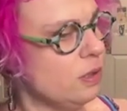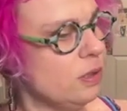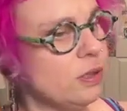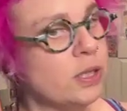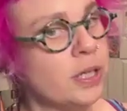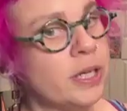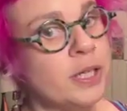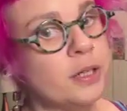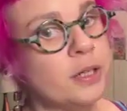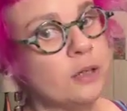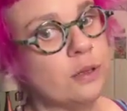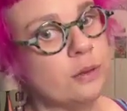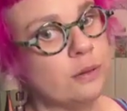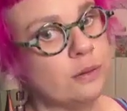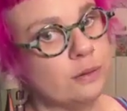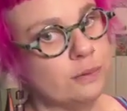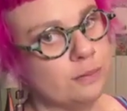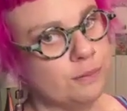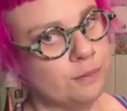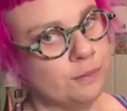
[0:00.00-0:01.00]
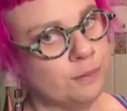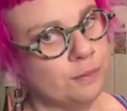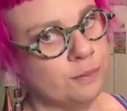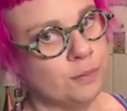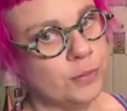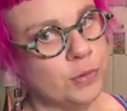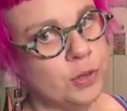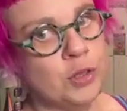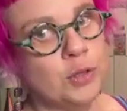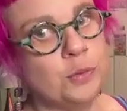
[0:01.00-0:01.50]
Later,
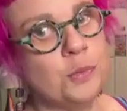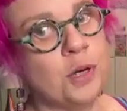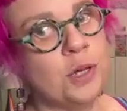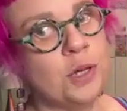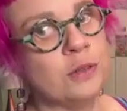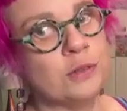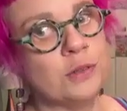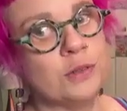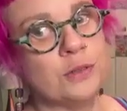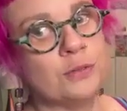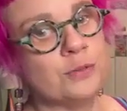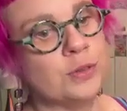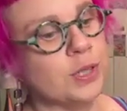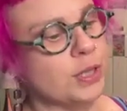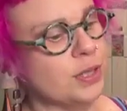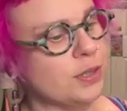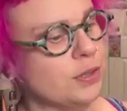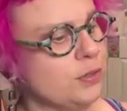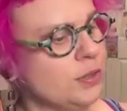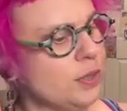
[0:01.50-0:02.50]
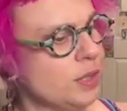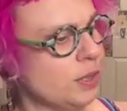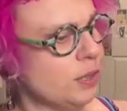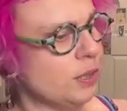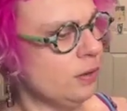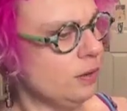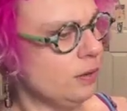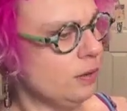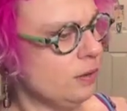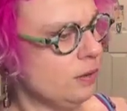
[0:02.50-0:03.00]
your mother is really
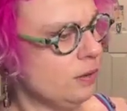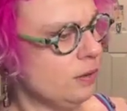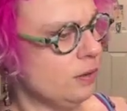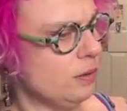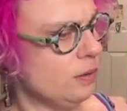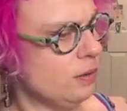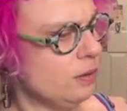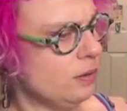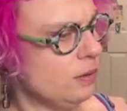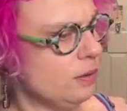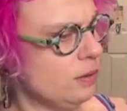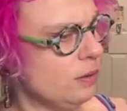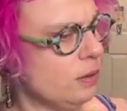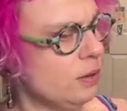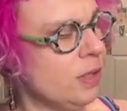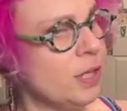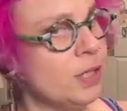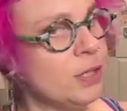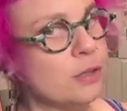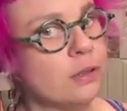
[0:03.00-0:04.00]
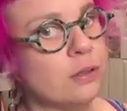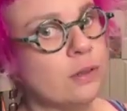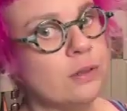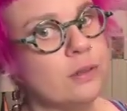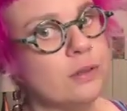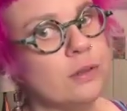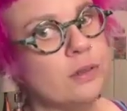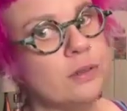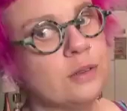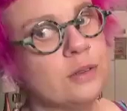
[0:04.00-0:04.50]
sick. Later,
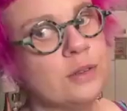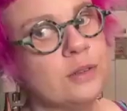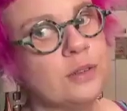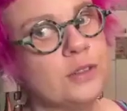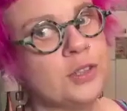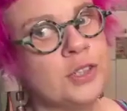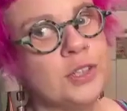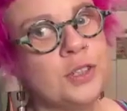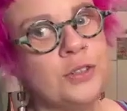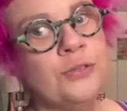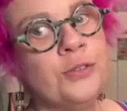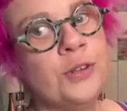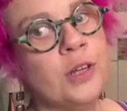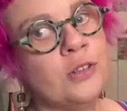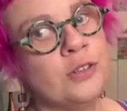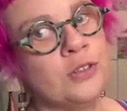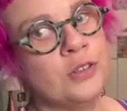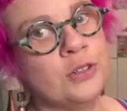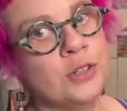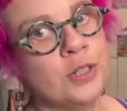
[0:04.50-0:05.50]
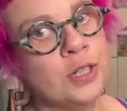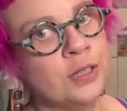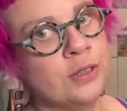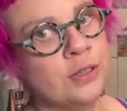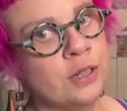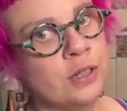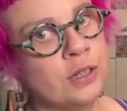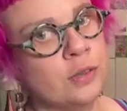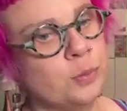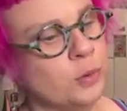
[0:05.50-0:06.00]
she flushed her
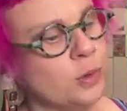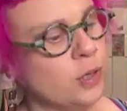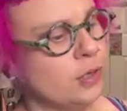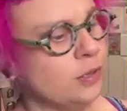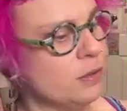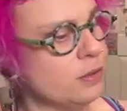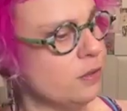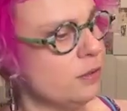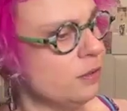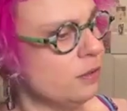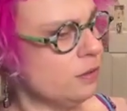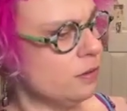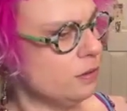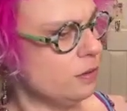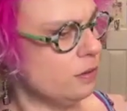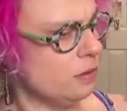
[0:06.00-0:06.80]
antidepressants.